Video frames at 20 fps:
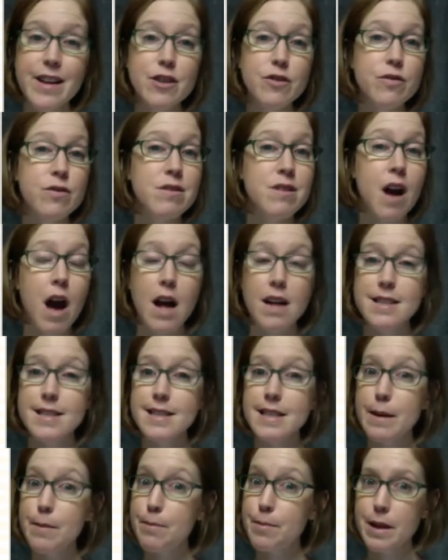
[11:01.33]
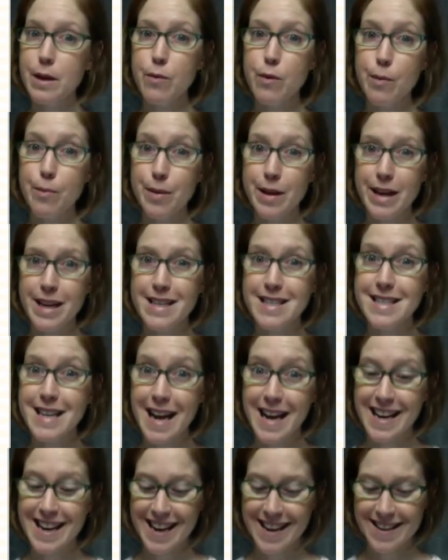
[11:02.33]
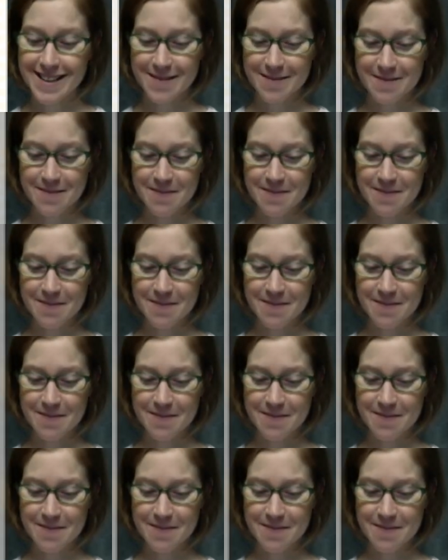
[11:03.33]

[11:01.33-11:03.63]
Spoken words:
they do not simply repeat data.